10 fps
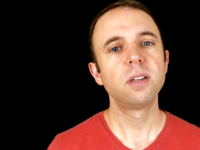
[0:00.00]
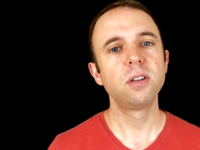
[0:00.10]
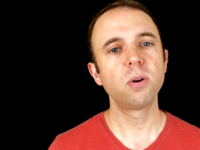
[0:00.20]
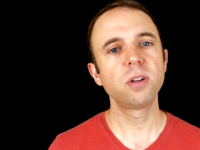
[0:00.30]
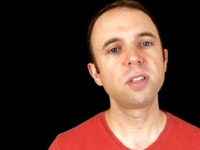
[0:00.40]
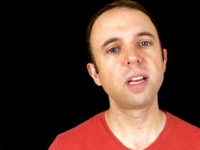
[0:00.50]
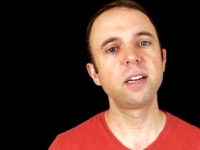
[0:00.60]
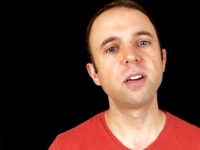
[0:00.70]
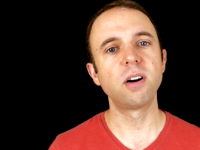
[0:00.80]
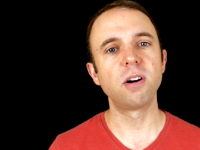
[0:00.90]
Notice that
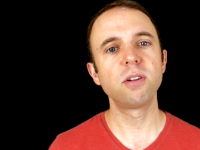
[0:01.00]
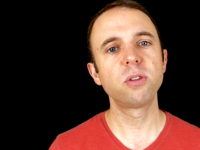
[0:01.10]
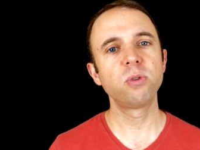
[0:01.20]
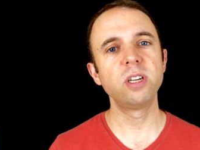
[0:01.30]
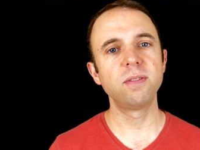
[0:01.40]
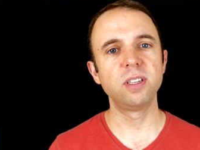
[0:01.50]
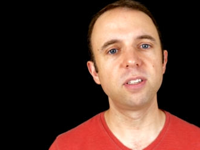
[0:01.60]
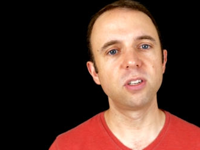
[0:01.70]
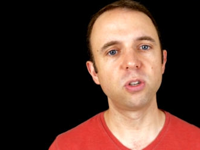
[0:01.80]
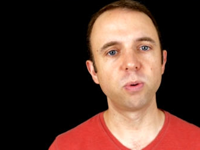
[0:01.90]
in all 3 of these
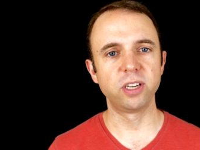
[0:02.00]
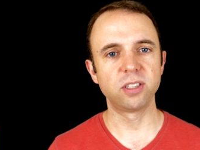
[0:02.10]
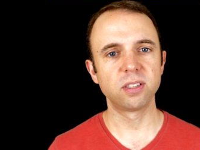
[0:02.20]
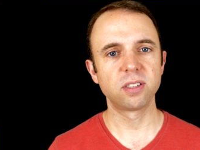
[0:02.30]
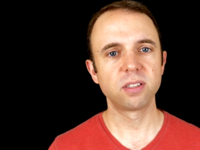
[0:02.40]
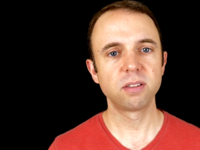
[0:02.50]
situations,